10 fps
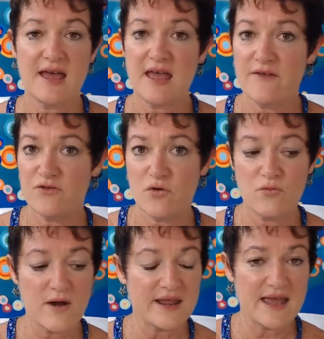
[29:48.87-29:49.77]
if you're
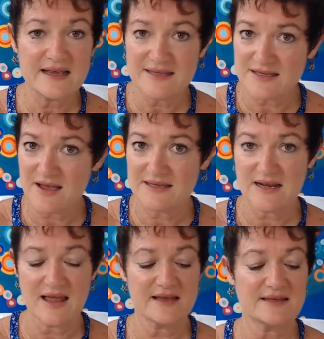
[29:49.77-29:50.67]
running exercise
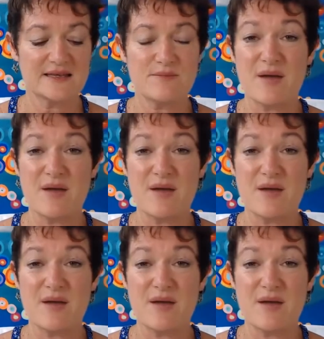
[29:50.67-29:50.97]
classes.